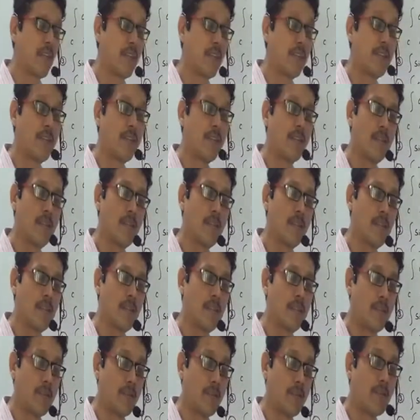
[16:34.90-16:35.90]
And
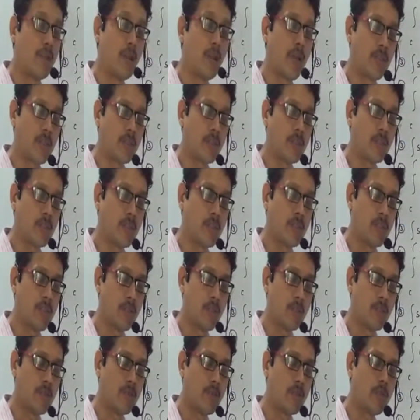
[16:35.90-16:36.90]

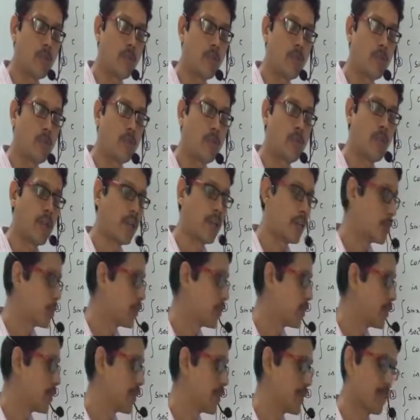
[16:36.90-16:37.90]
if you go to the
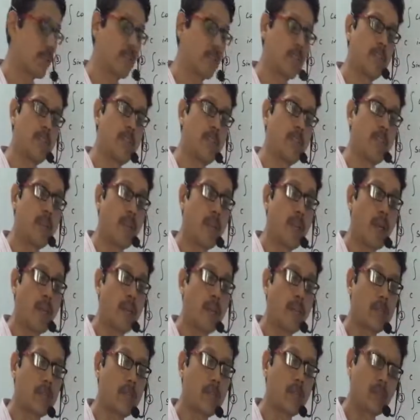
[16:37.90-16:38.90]
actual integration in
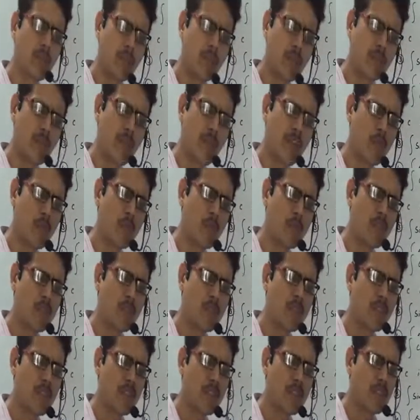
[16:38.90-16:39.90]
maths, you can have
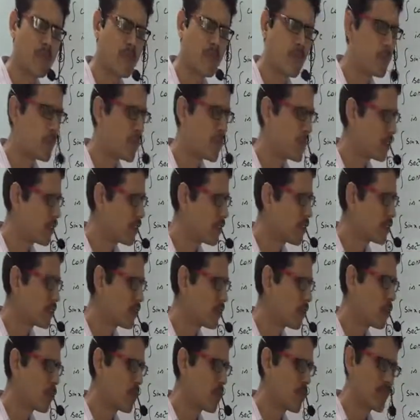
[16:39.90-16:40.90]
many other, but these
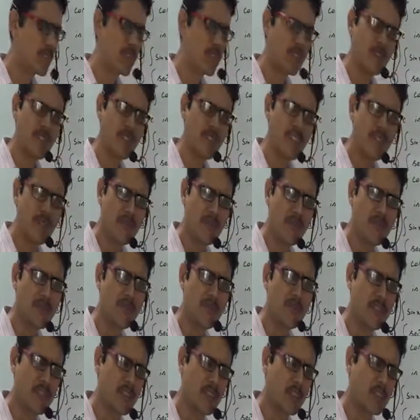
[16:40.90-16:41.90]
formulas are enough for
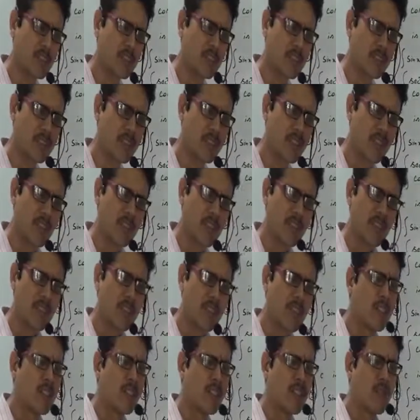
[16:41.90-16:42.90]
physics.
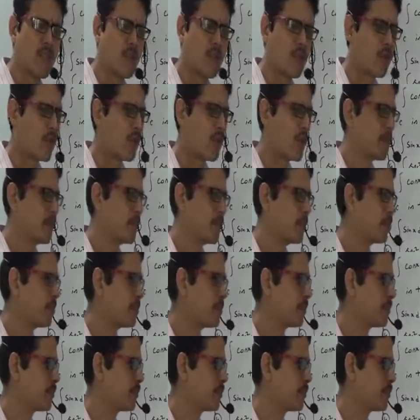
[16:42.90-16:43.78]
Okay.